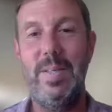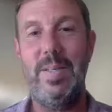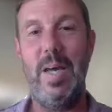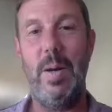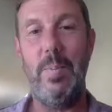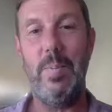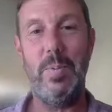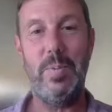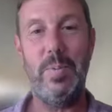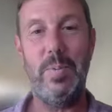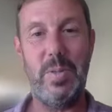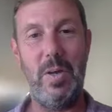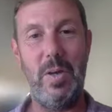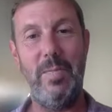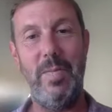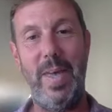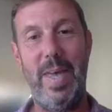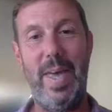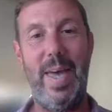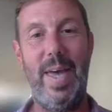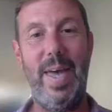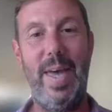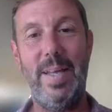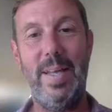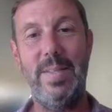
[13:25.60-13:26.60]
couples over
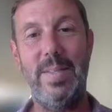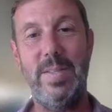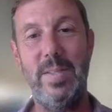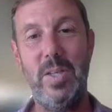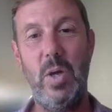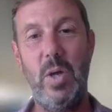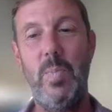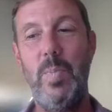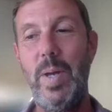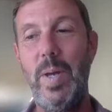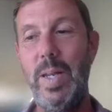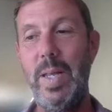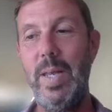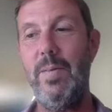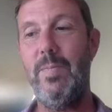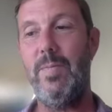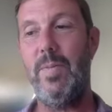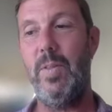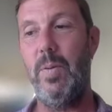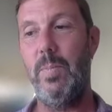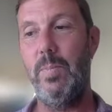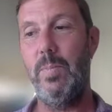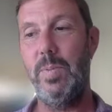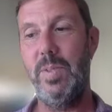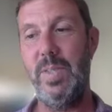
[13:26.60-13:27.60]
here, and so many of
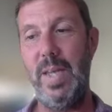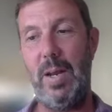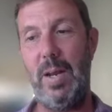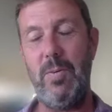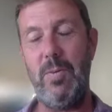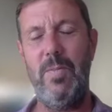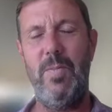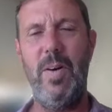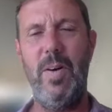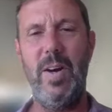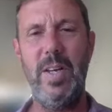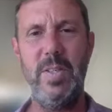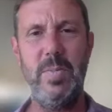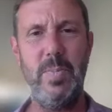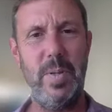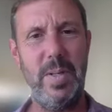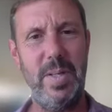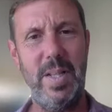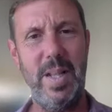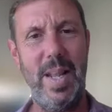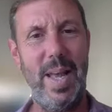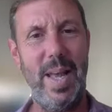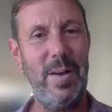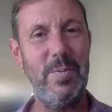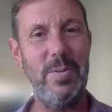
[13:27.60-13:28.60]
them sacrifice one
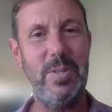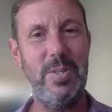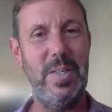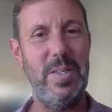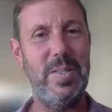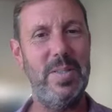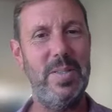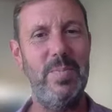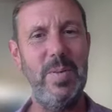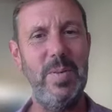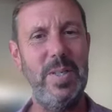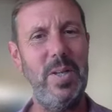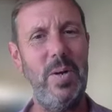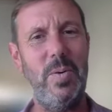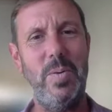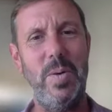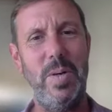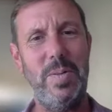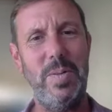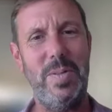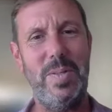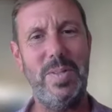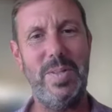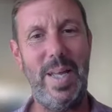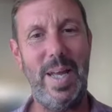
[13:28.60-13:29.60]
of the languages, and we don't
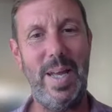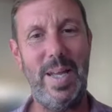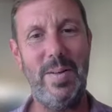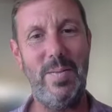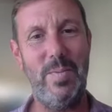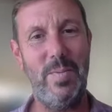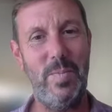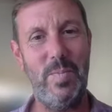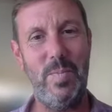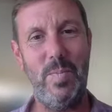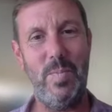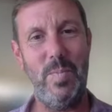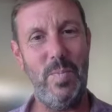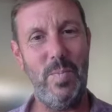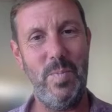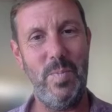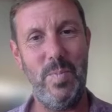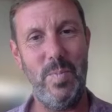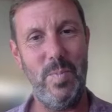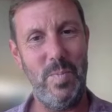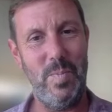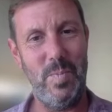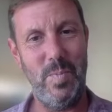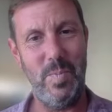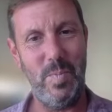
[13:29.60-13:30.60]
understand
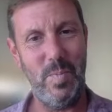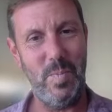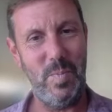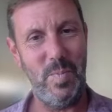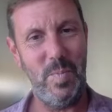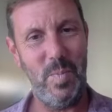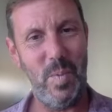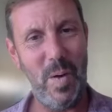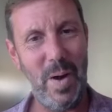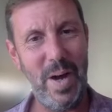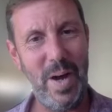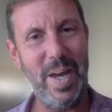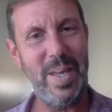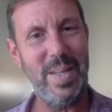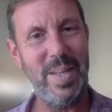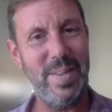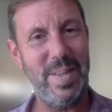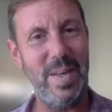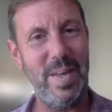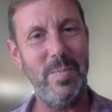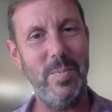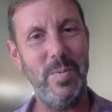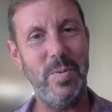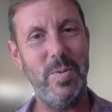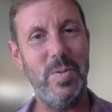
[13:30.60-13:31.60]
why
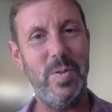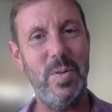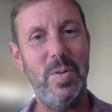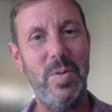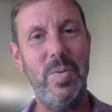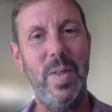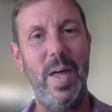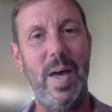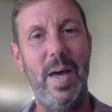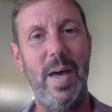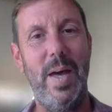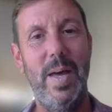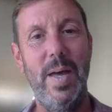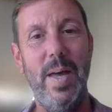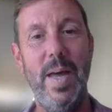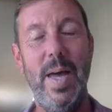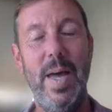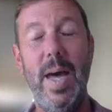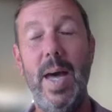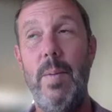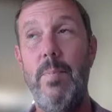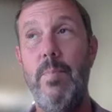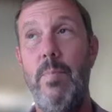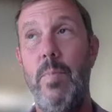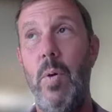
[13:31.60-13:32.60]
they would do that.
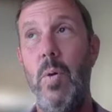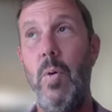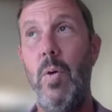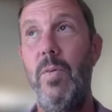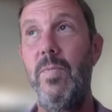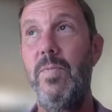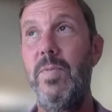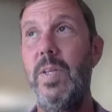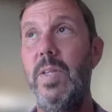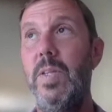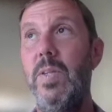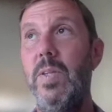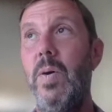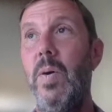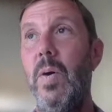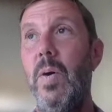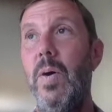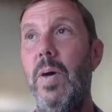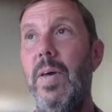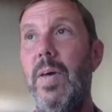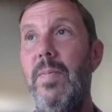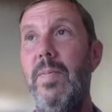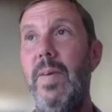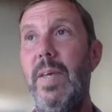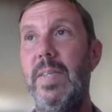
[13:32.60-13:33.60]
And more often than
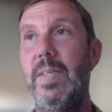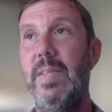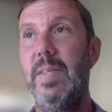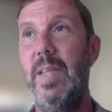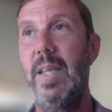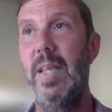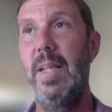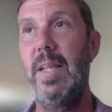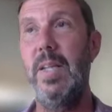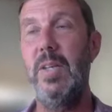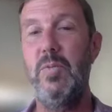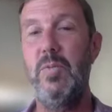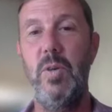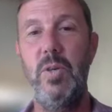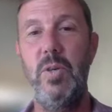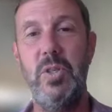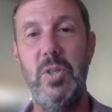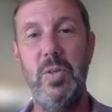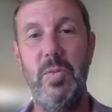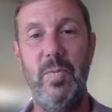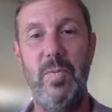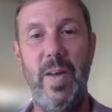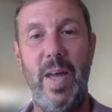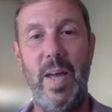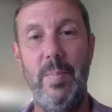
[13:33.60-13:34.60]
not, if it's an English
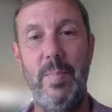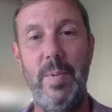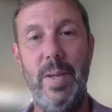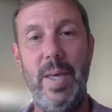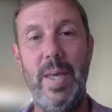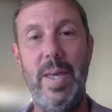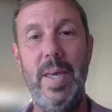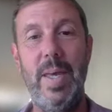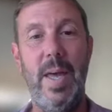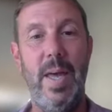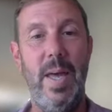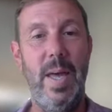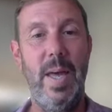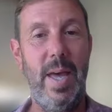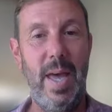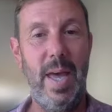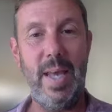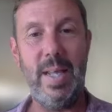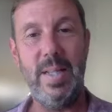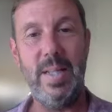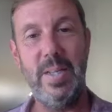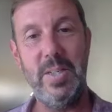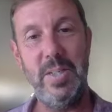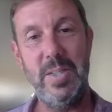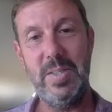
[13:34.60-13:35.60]
Russian family,
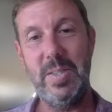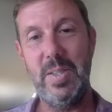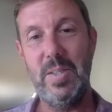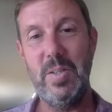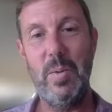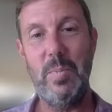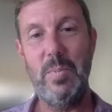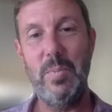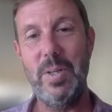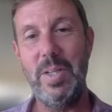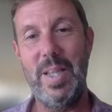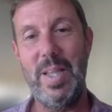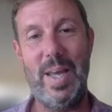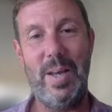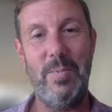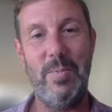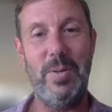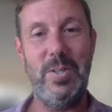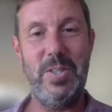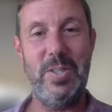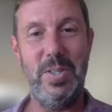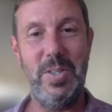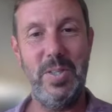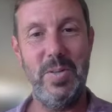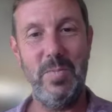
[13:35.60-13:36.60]
English is the dominant
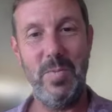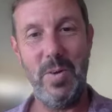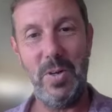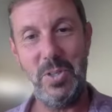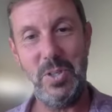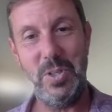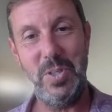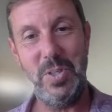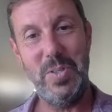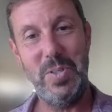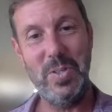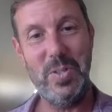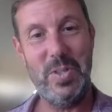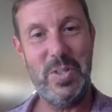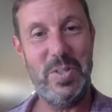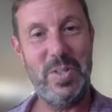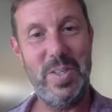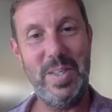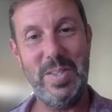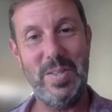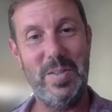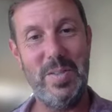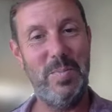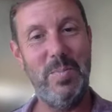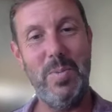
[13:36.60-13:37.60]
language, and the Russian just
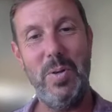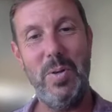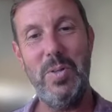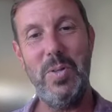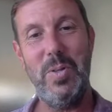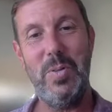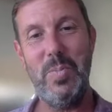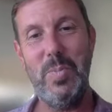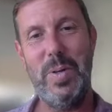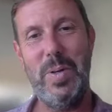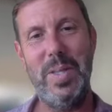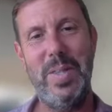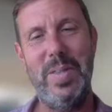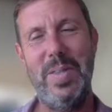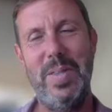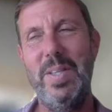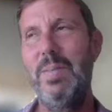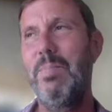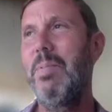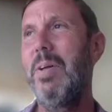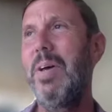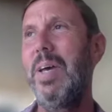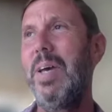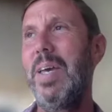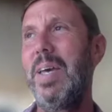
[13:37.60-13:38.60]
isn't bothered with. And
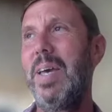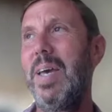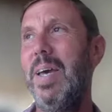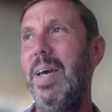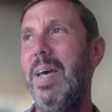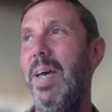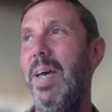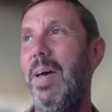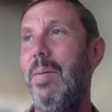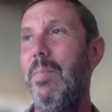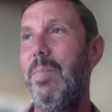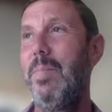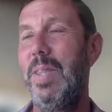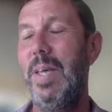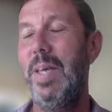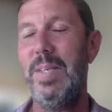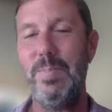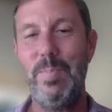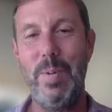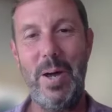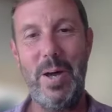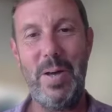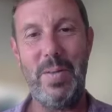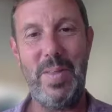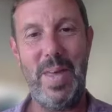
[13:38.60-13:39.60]
I'm like, but that's
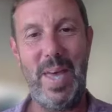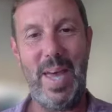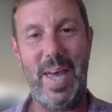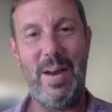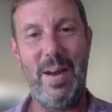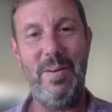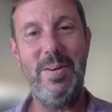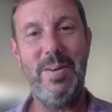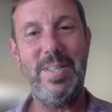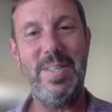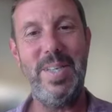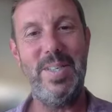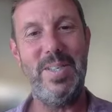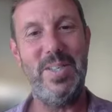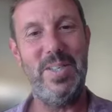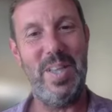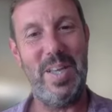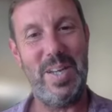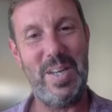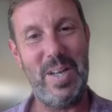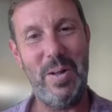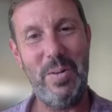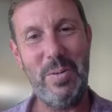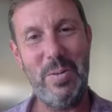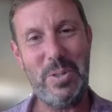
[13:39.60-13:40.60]
part of their heritage and their
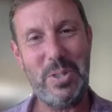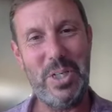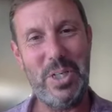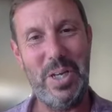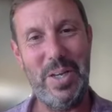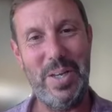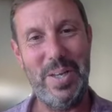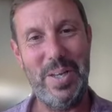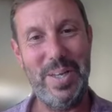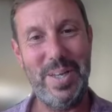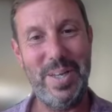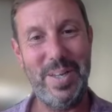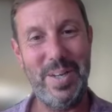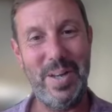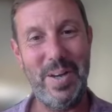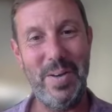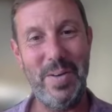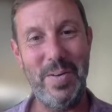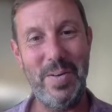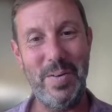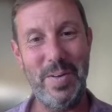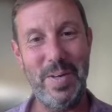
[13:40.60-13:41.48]
culture, you know?